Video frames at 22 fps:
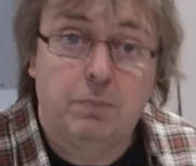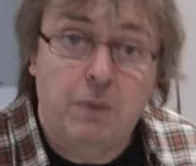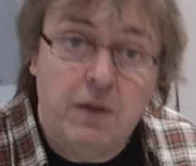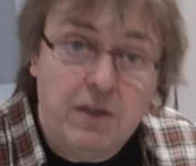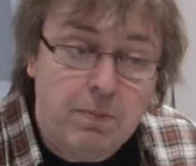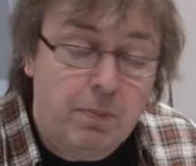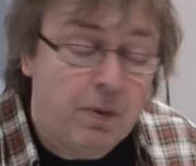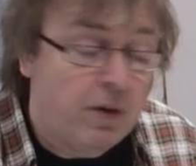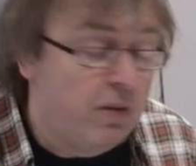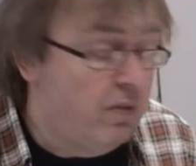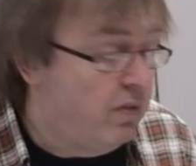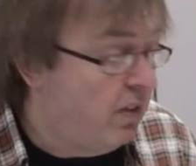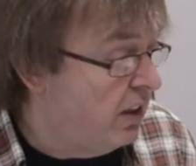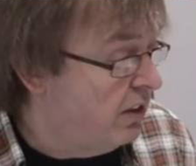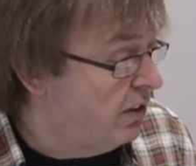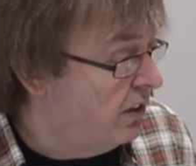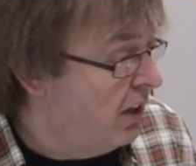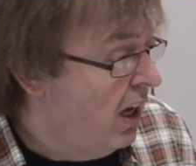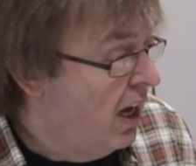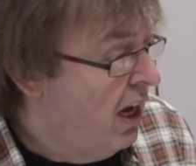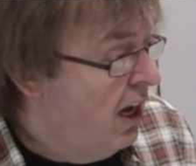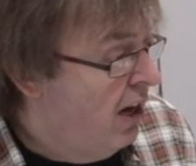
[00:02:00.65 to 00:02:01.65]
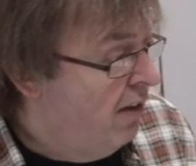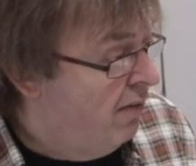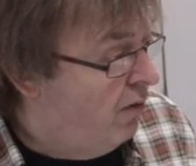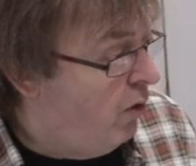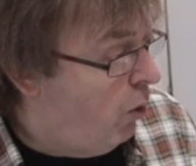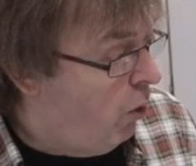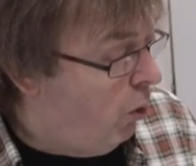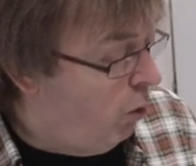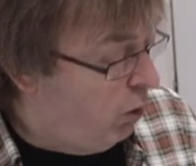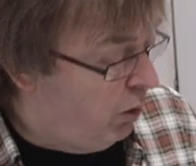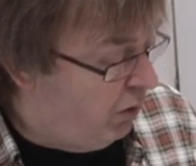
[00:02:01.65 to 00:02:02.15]
printer profiles,
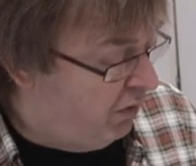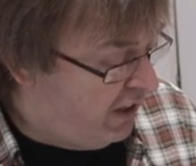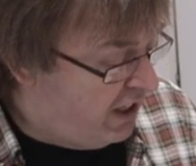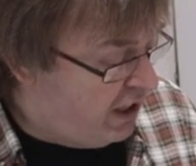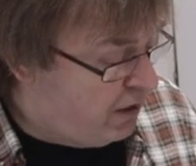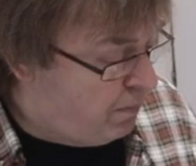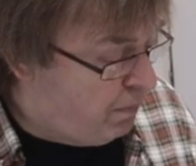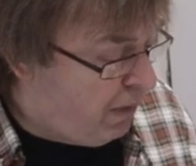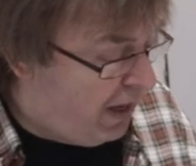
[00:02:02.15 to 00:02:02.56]
for all of these